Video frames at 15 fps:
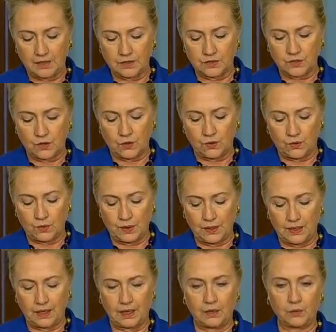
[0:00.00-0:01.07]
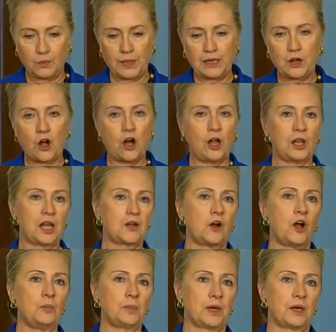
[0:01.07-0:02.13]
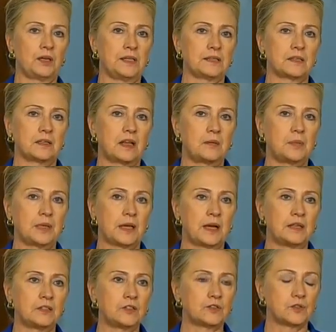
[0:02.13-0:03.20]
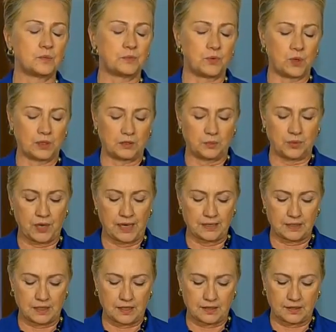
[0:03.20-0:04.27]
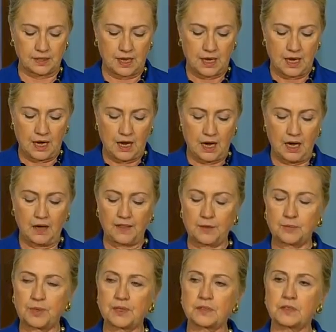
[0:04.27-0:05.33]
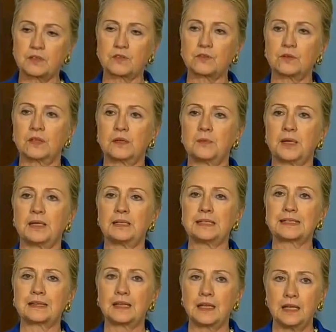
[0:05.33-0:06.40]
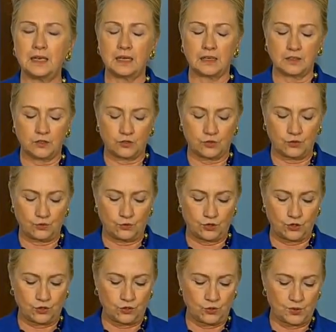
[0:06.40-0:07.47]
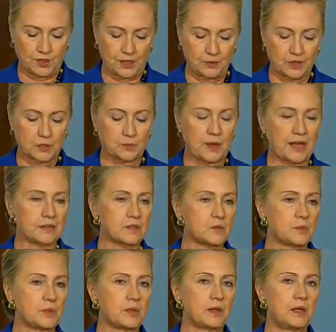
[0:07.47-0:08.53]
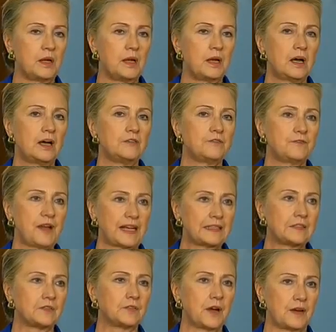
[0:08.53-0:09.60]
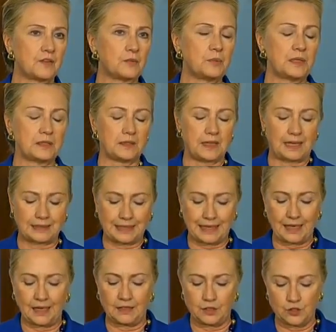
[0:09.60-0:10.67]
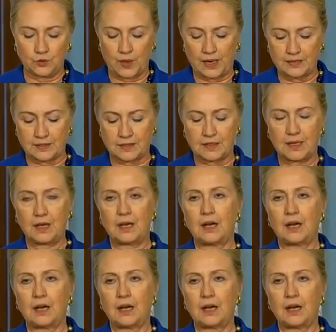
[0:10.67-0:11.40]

So we call on all parties in Lebanon to support the process that President Suleiman is leading to choose a responsible, effective government that can address